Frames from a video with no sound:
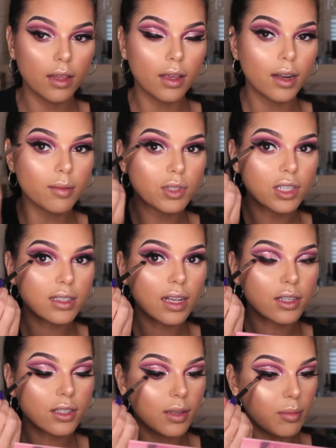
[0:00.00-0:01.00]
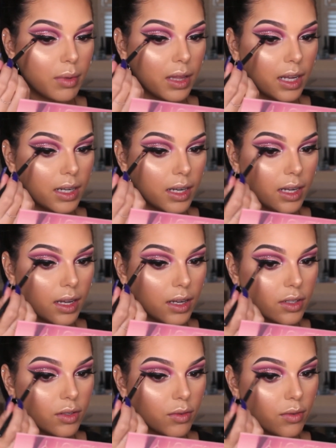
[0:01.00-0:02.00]
And I'm just actually blending
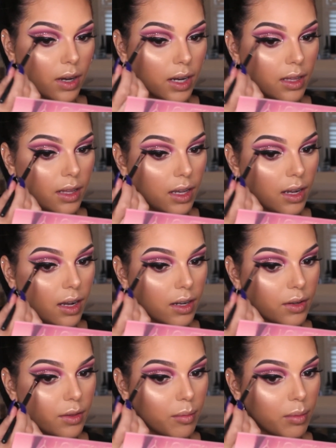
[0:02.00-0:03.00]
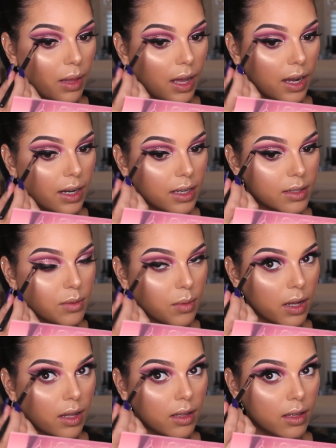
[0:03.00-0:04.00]
it directly under the black as
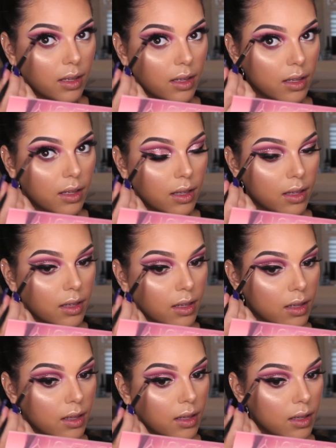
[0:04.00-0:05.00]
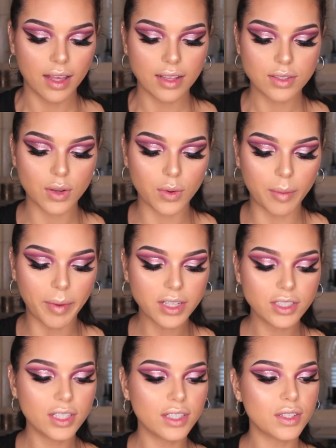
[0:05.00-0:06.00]
well. So I'm
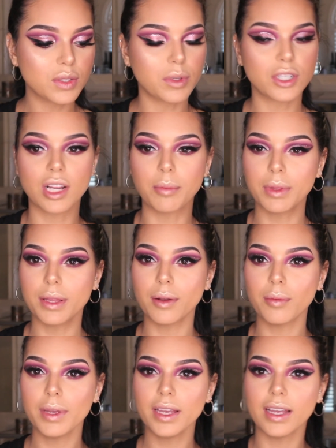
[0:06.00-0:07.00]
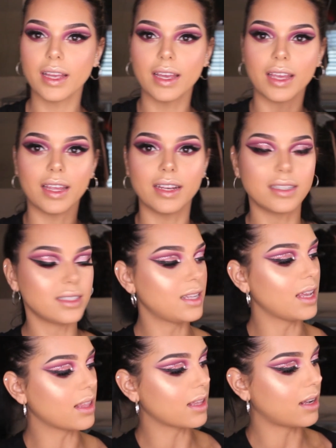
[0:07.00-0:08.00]
actually going to switch it up a little bit and
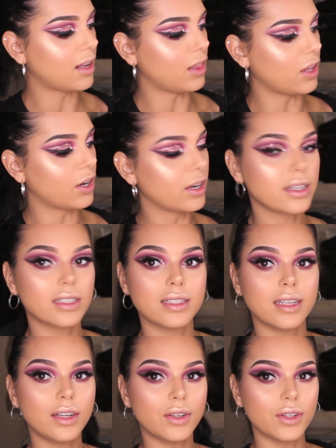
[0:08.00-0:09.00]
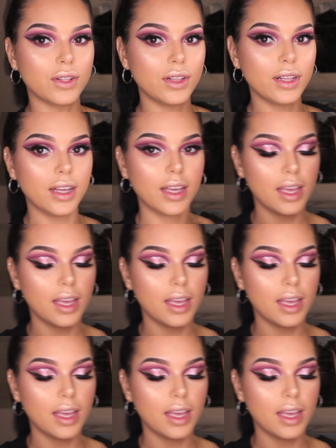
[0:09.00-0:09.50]
take the color Tickle,